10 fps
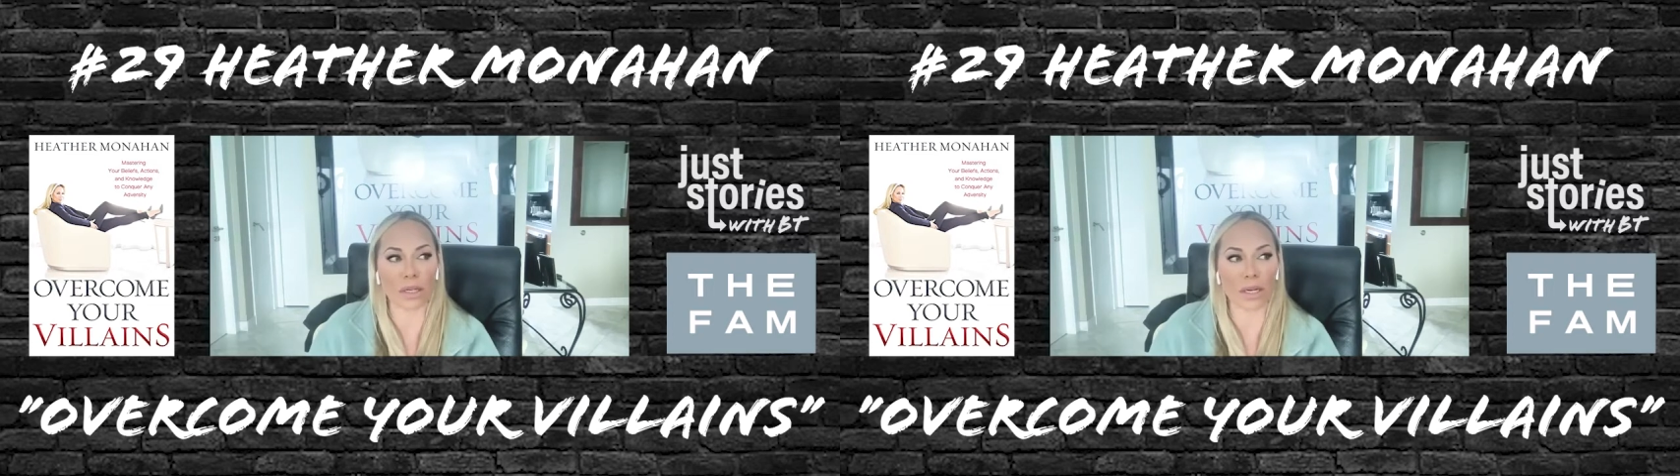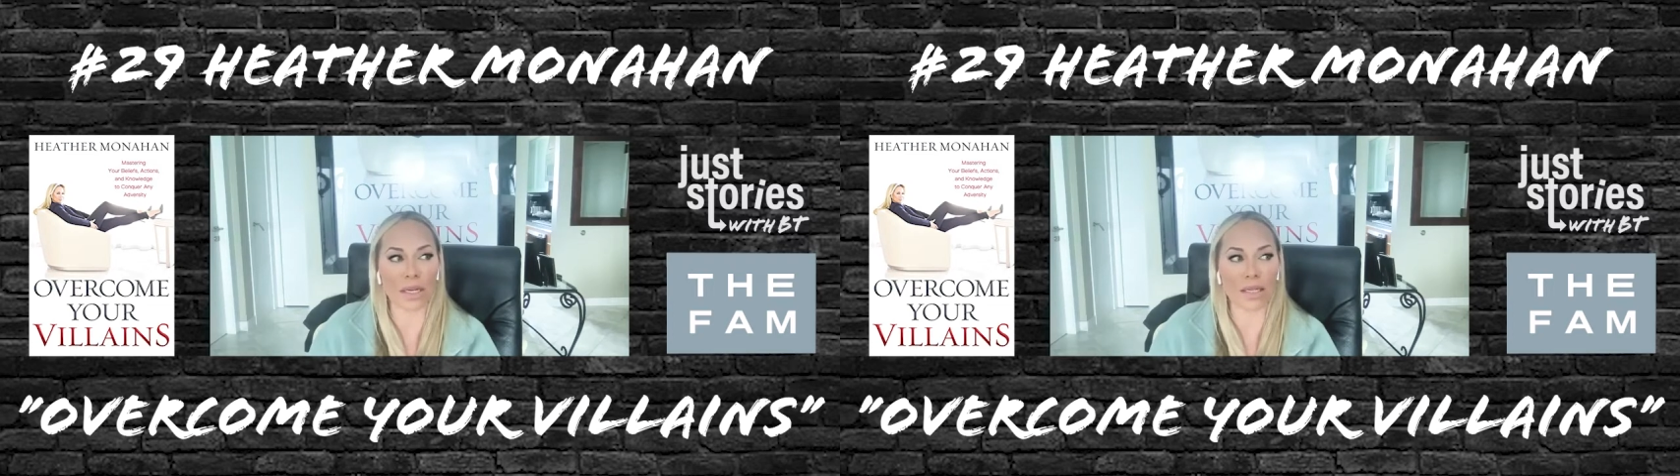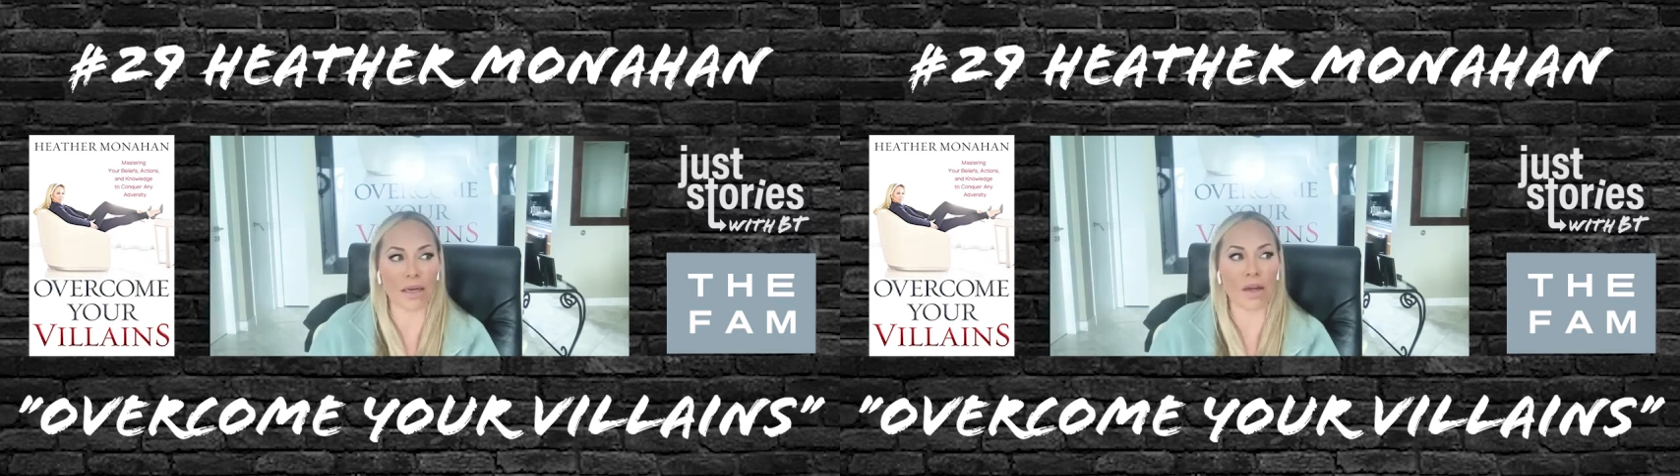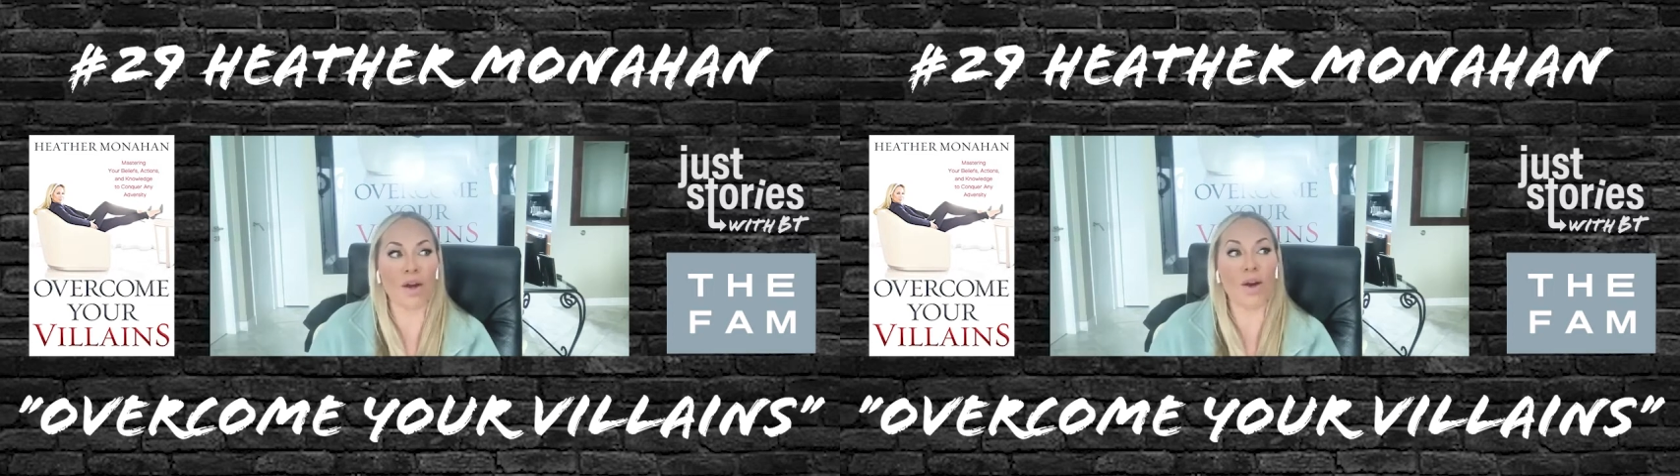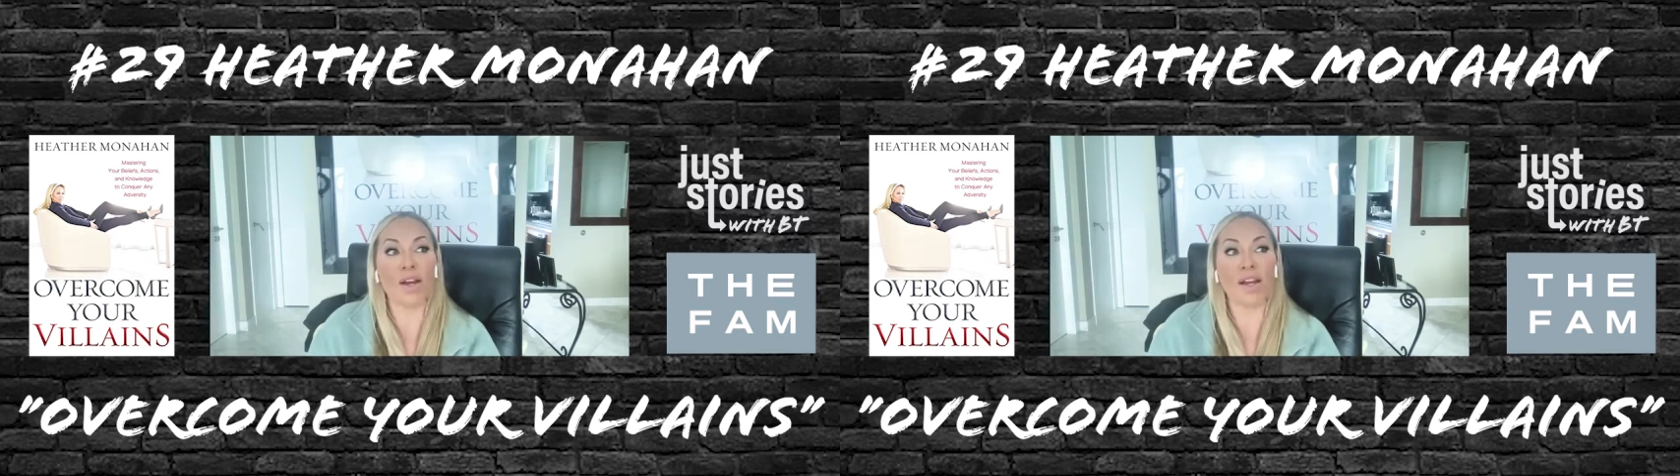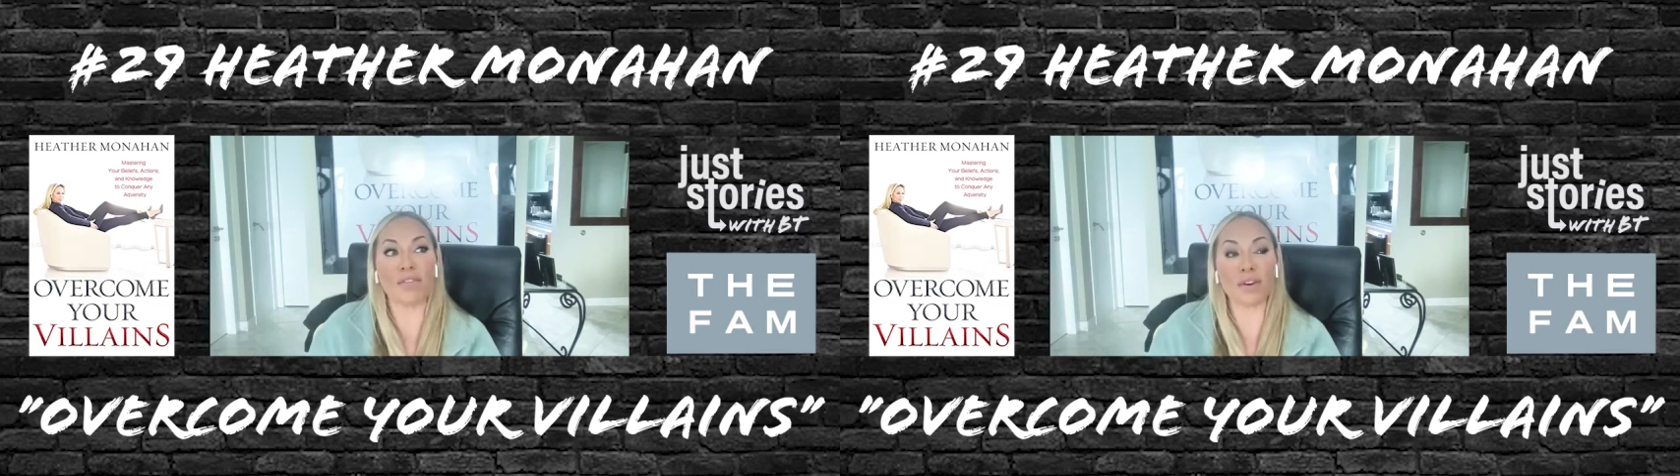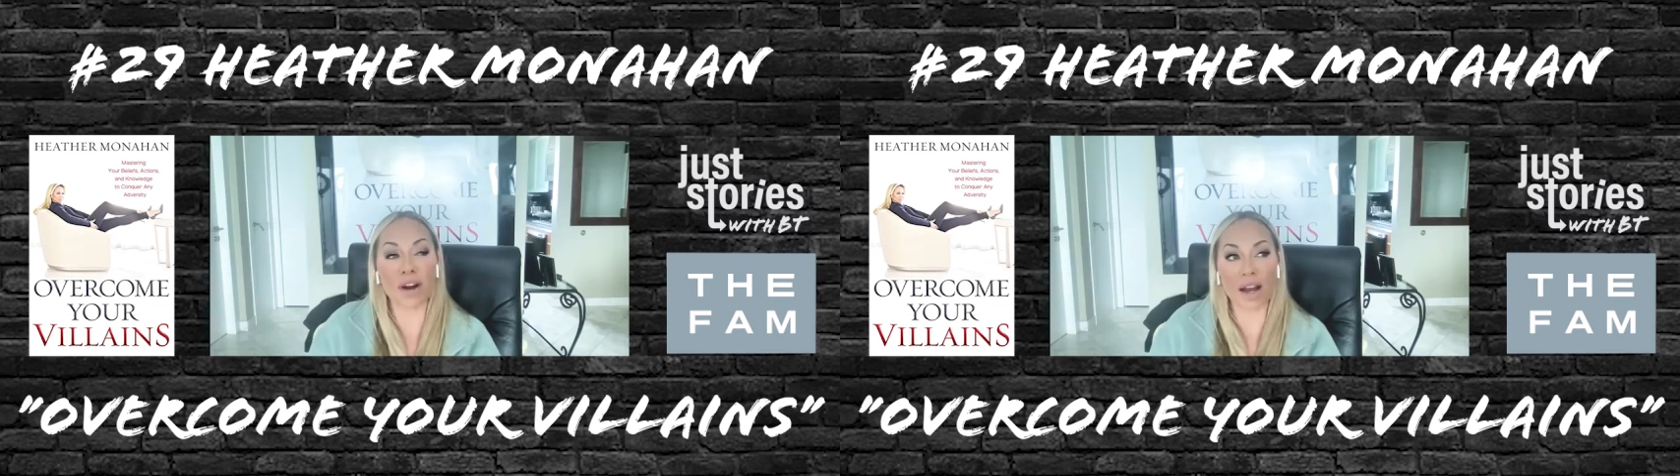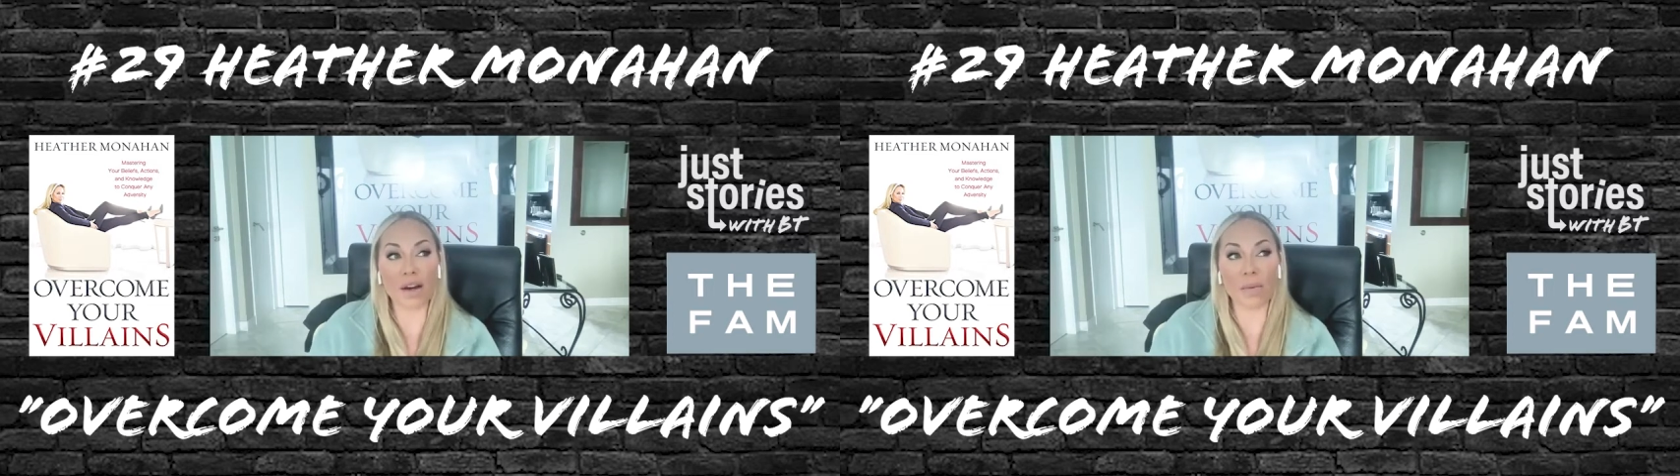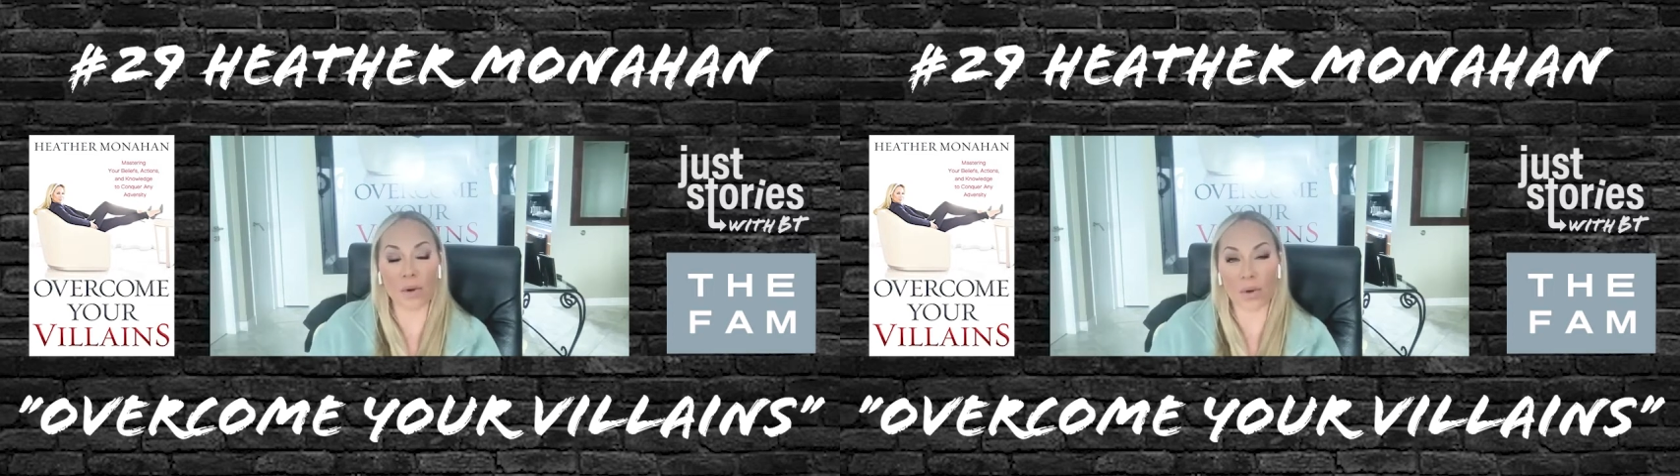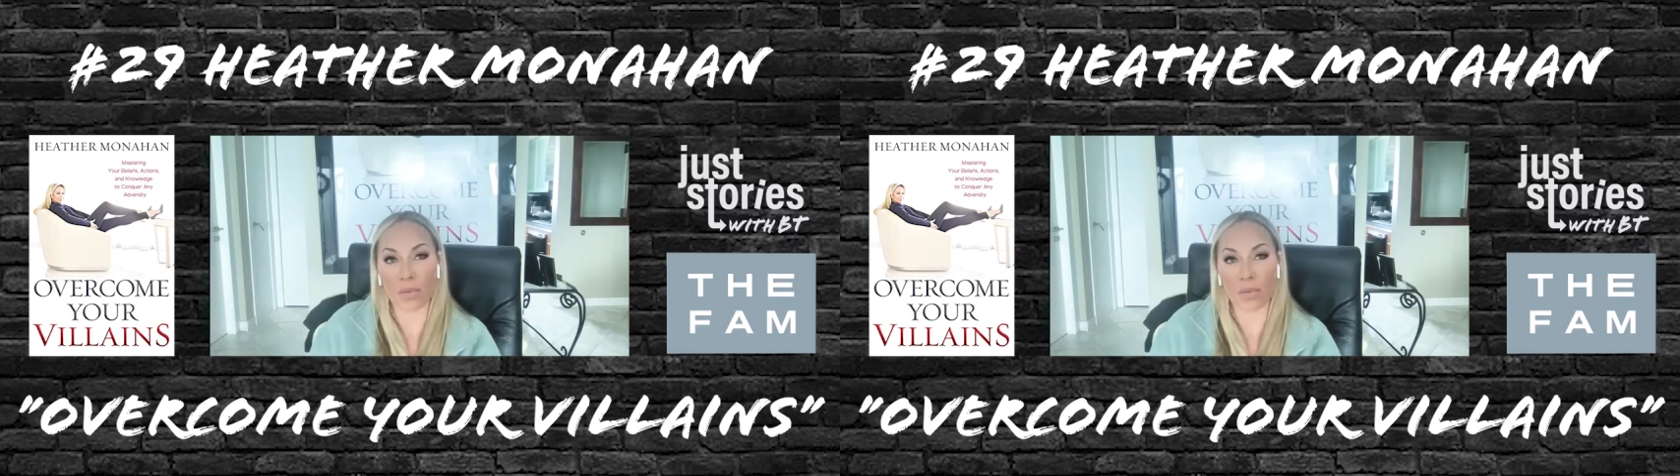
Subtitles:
And he said, if you're not going to work